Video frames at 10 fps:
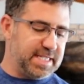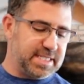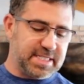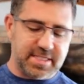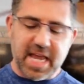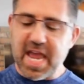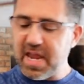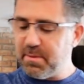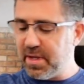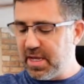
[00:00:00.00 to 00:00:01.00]
It's the
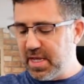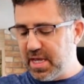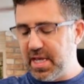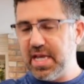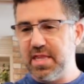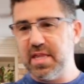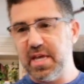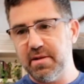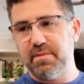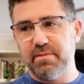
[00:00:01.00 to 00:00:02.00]
same in
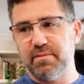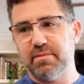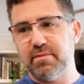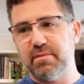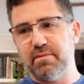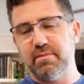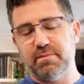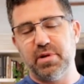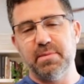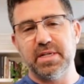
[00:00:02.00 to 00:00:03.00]
that
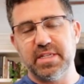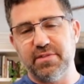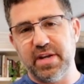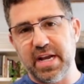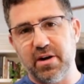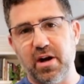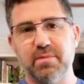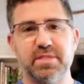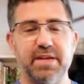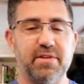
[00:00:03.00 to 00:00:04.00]
pretty much every Air
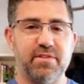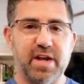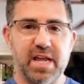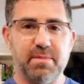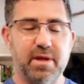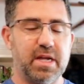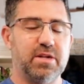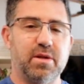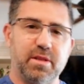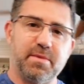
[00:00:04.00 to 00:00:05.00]
Arms I've ever had,
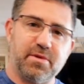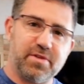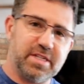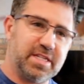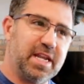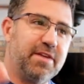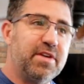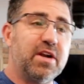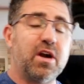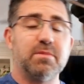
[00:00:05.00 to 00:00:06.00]
let me rephrase that.
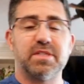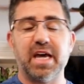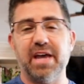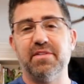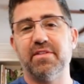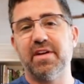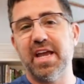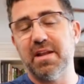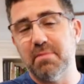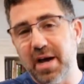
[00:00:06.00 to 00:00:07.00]
Every Air Arms I've ever
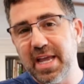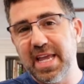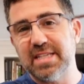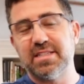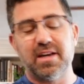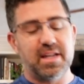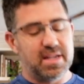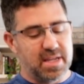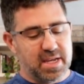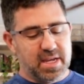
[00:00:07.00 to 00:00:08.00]
had my hands
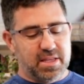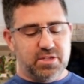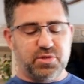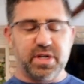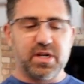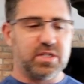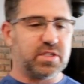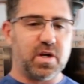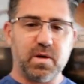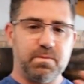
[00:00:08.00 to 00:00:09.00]
on, the
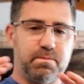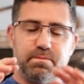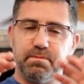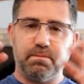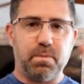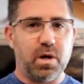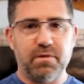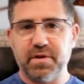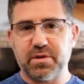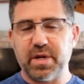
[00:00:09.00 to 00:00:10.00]
triggers are
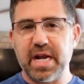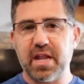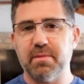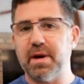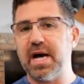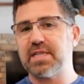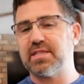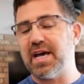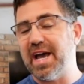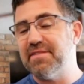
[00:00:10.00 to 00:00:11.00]
perfect right out of the
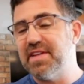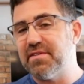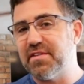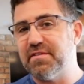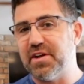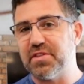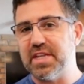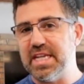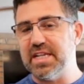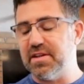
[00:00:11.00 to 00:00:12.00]
box. I've never felt the
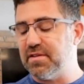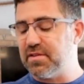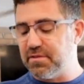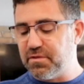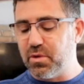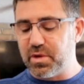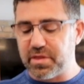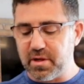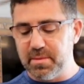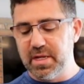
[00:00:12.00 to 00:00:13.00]
need to fool with
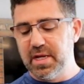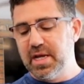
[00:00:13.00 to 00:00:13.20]
them.